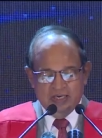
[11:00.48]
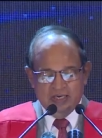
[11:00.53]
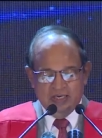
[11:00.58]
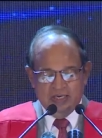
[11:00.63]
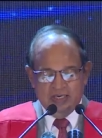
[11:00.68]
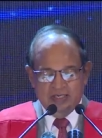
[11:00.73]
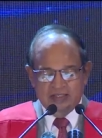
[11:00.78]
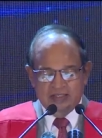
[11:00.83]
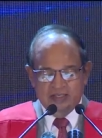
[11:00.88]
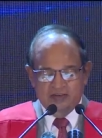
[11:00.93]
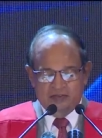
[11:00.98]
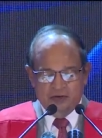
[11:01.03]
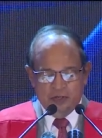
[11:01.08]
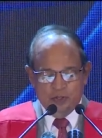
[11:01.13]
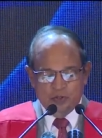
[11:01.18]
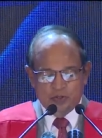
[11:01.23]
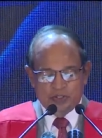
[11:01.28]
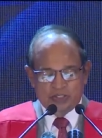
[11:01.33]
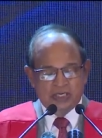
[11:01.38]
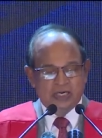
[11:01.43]
in the
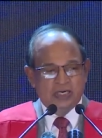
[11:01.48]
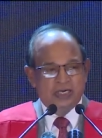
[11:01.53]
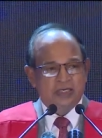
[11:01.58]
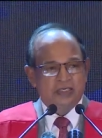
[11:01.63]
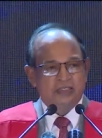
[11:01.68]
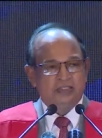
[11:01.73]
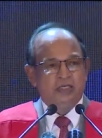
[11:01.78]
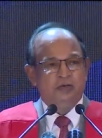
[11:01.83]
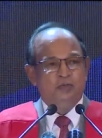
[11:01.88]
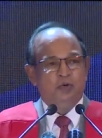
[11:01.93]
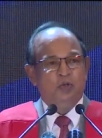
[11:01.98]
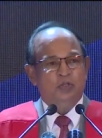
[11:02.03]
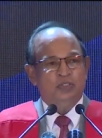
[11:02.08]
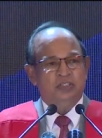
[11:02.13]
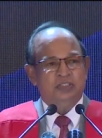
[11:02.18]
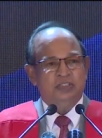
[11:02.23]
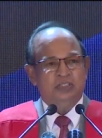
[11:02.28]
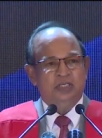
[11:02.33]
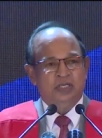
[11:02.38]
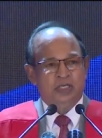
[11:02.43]
future is the
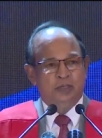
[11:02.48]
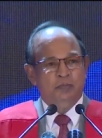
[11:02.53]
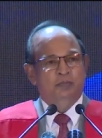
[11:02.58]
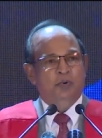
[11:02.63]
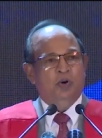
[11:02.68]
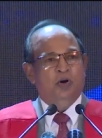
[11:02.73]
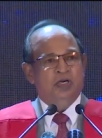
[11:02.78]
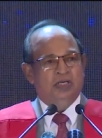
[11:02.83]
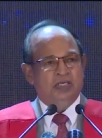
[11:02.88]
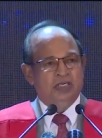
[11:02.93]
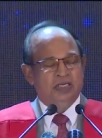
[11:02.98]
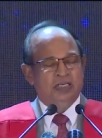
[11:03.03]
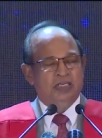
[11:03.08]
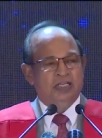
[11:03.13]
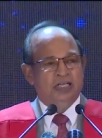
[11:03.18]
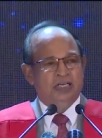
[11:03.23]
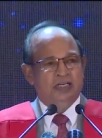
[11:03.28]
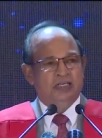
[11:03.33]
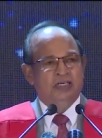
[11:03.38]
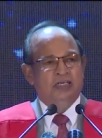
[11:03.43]
most important
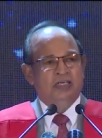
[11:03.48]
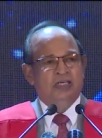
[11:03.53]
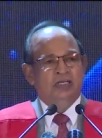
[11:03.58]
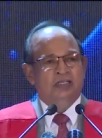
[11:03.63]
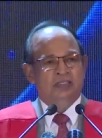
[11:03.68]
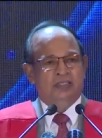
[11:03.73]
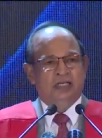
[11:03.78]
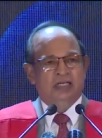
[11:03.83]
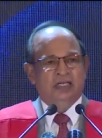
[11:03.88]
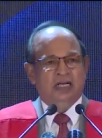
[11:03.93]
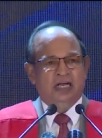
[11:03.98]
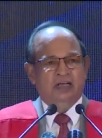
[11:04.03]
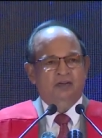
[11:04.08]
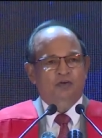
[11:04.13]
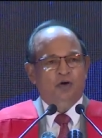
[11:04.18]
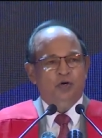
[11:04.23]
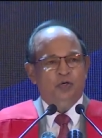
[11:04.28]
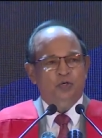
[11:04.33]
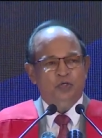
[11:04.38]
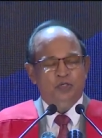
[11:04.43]
thing, thing I
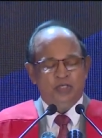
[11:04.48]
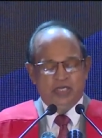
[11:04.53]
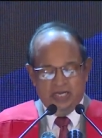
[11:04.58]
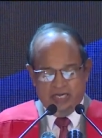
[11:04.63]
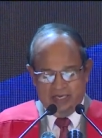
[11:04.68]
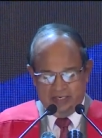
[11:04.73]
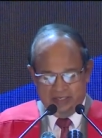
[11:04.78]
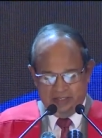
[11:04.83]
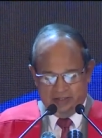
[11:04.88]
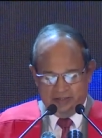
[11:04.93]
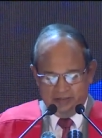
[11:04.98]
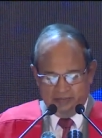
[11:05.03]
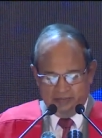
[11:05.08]
want to share it.